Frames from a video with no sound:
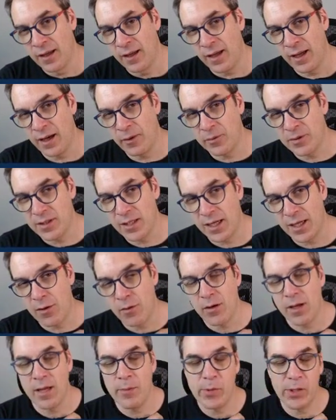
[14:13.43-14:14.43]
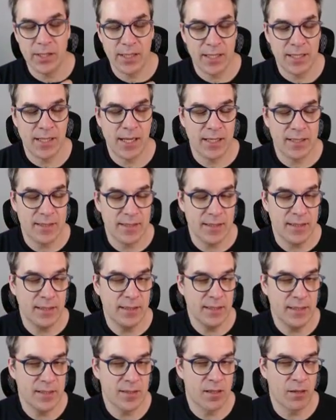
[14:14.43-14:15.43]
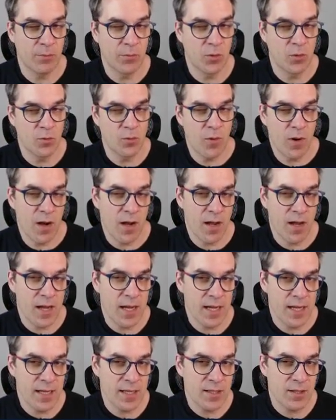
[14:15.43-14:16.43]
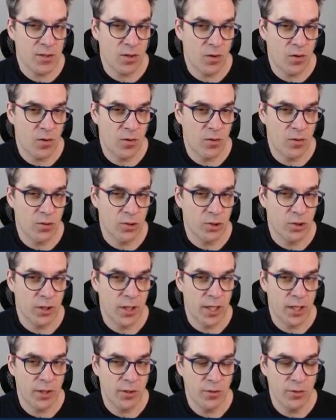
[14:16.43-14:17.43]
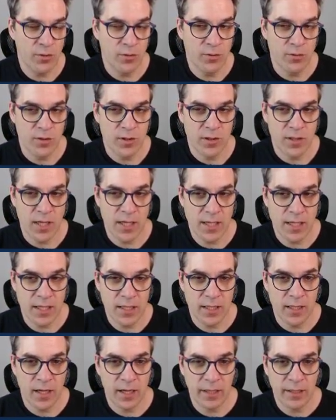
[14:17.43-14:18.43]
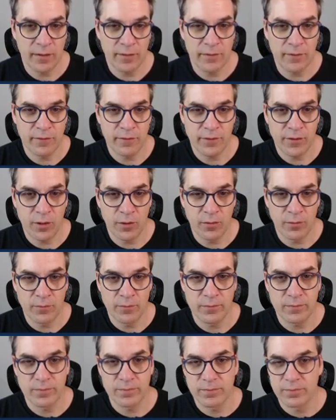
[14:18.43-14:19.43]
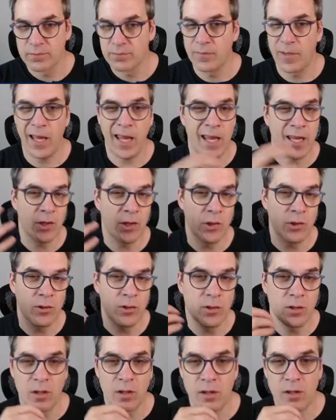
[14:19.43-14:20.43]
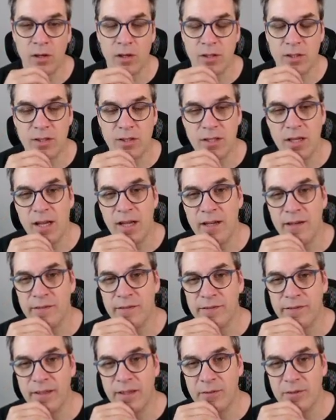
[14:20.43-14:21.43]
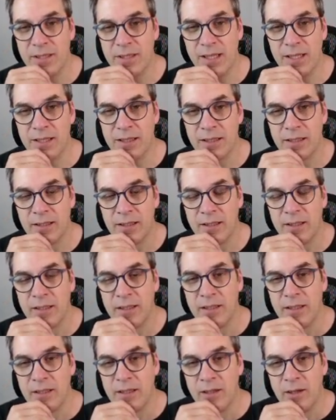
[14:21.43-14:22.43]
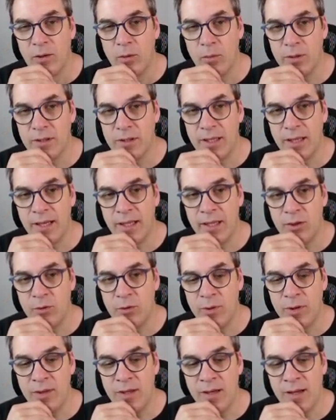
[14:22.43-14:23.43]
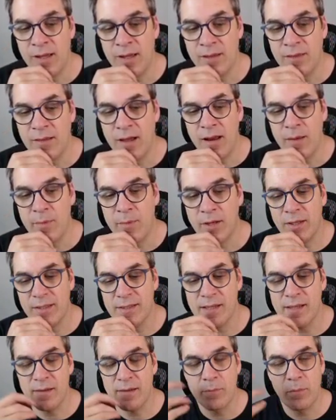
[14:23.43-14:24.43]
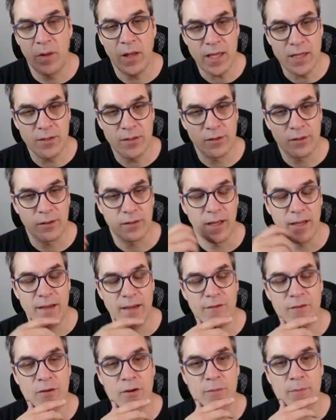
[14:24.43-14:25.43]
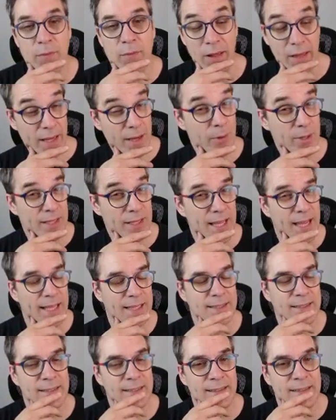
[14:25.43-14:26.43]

and I was like, okay, but then I still need some UI, so should I use any kind of, you know, Angular or stuff? And I was like, what can I do? And then I thought about it, saying Blazor. I never played with that.